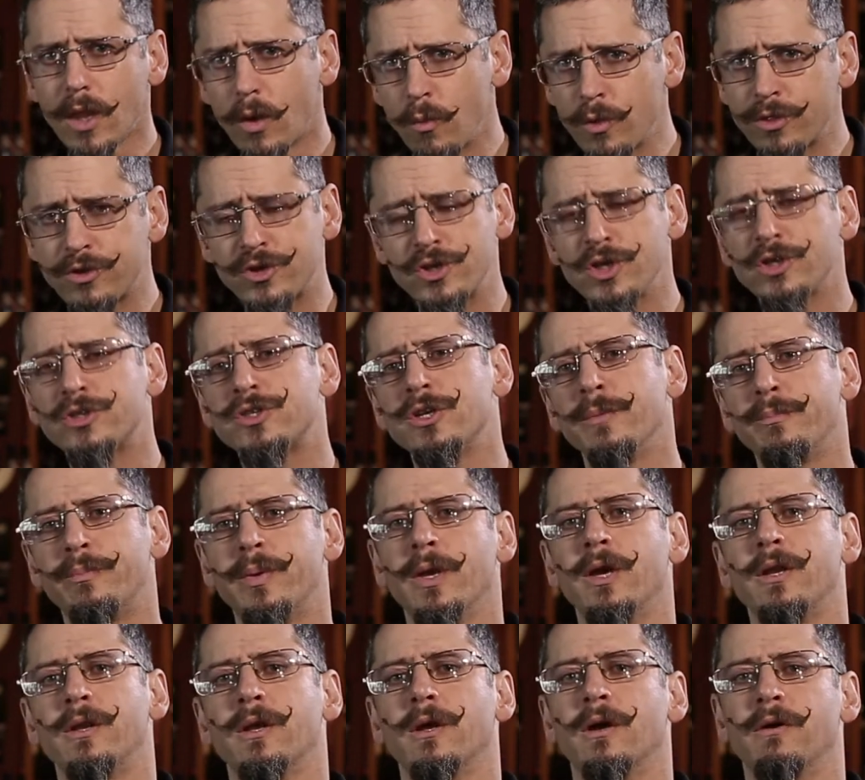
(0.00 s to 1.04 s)
with just a
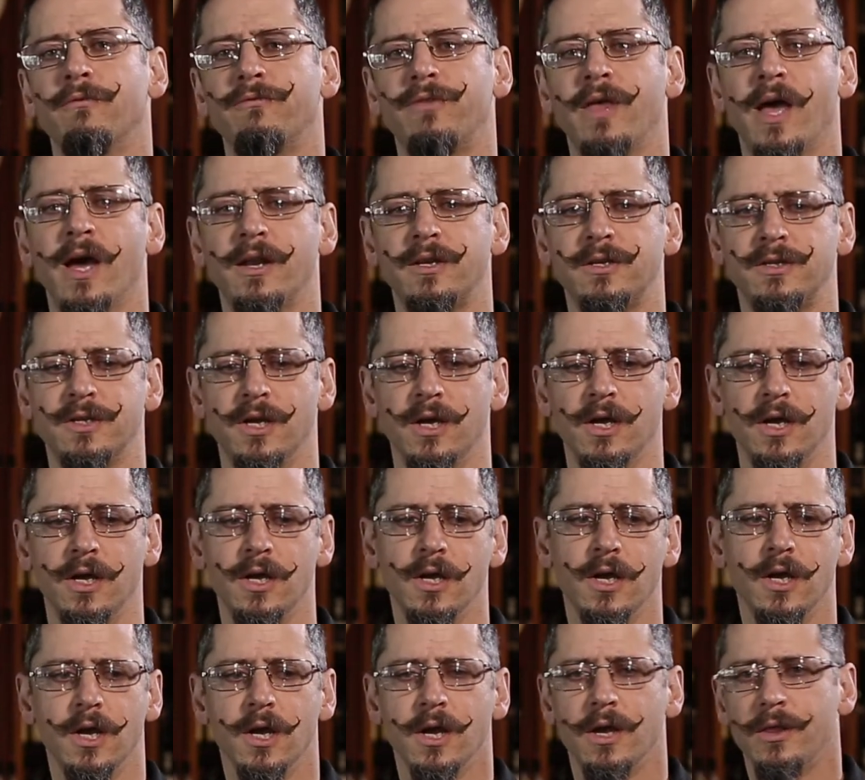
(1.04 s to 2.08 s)
bit of that
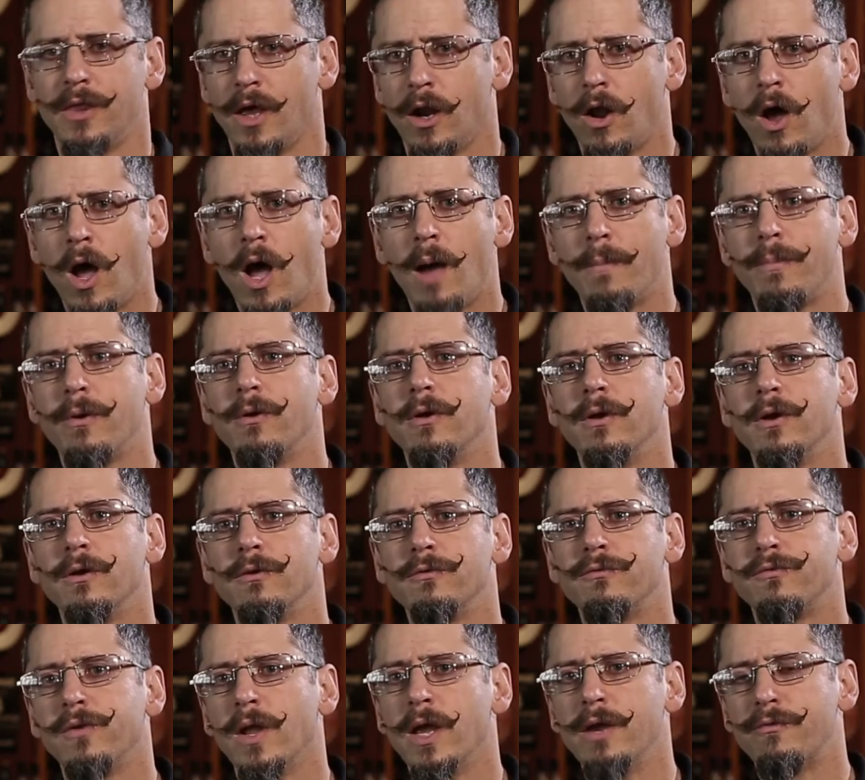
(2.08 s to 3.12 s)
hop
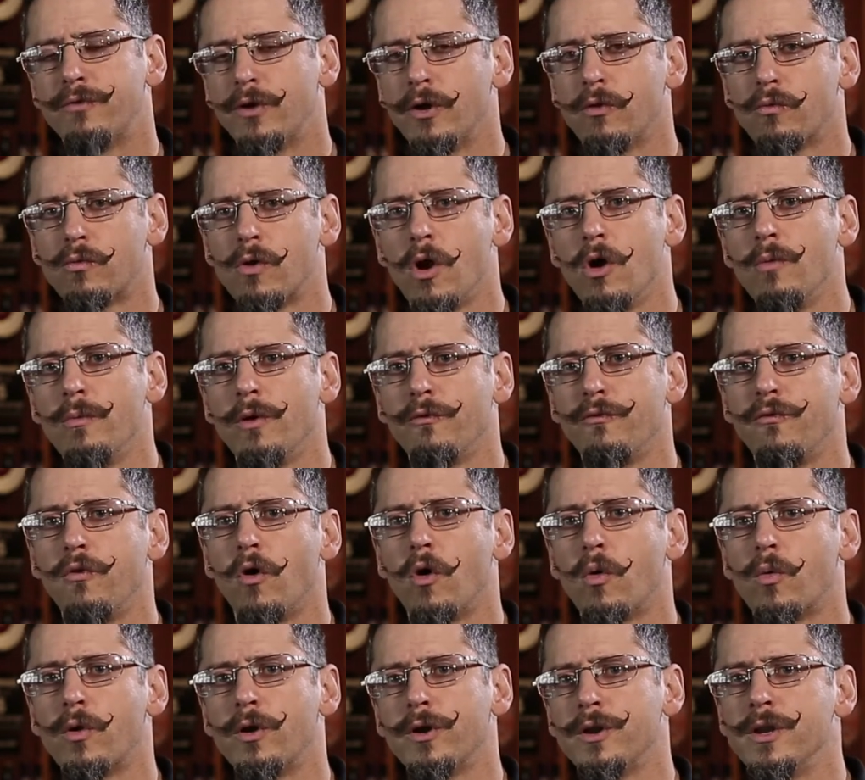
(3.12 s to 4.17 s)
flavor and aroma
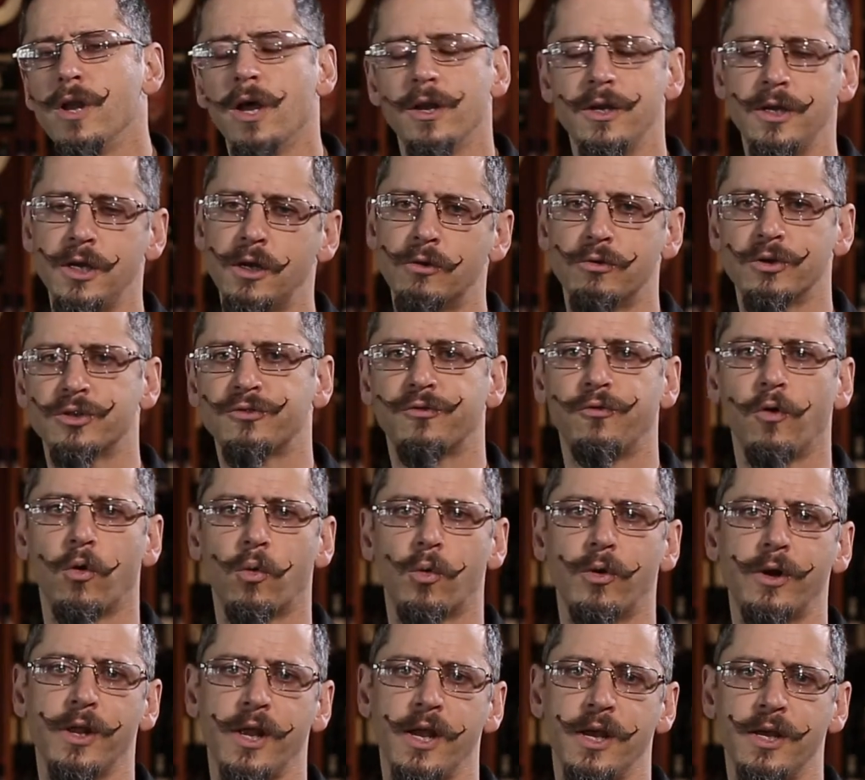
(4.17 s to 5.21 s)
forward, not near as
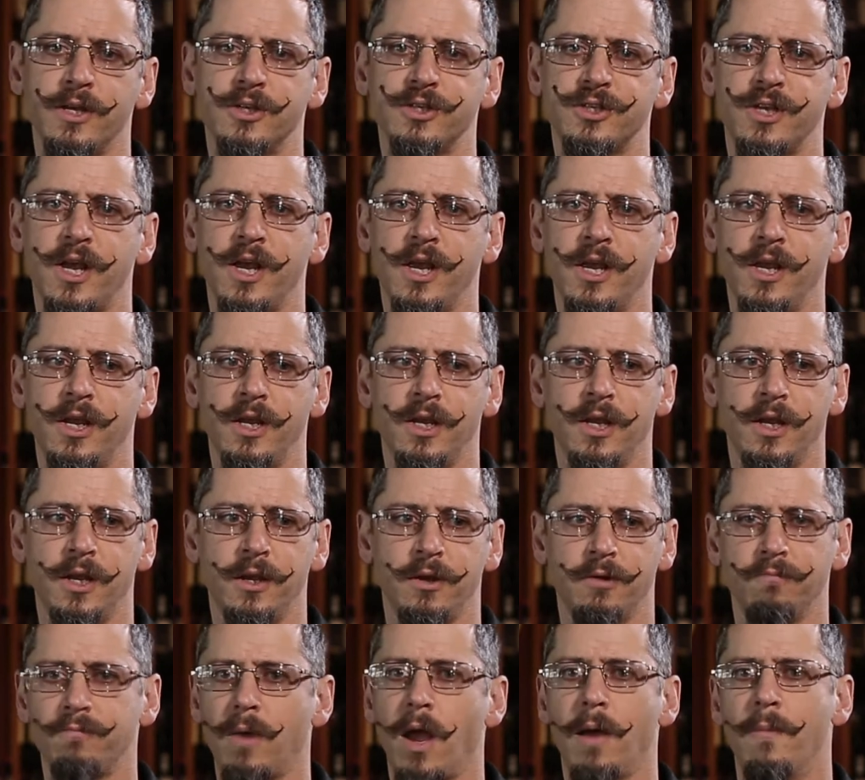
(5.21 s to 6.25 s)
forward as a
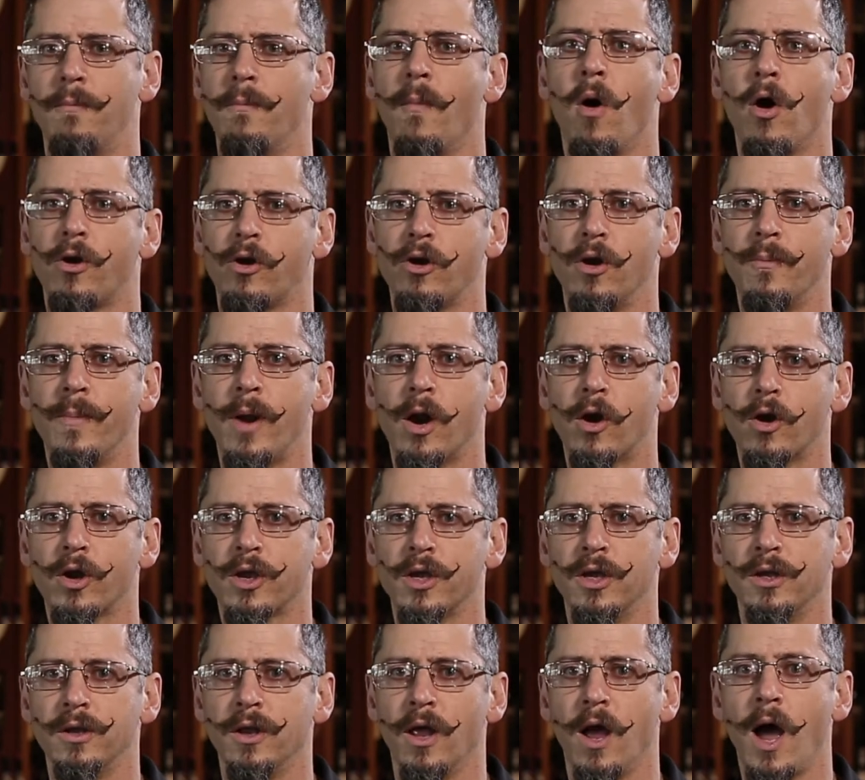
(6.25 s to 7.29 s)
modern
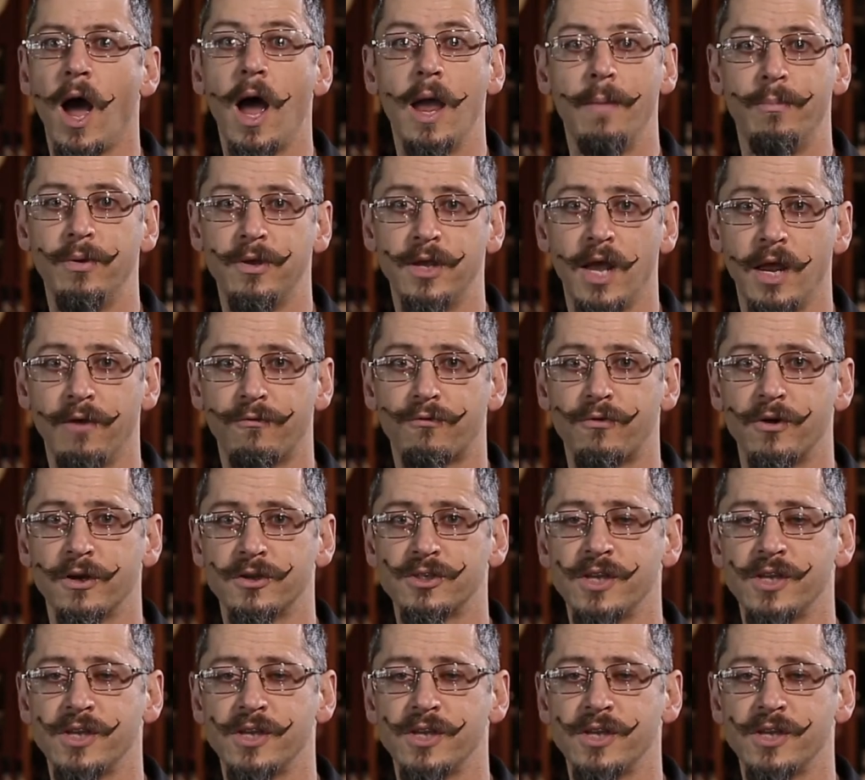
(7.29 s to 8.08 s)
American IPA, for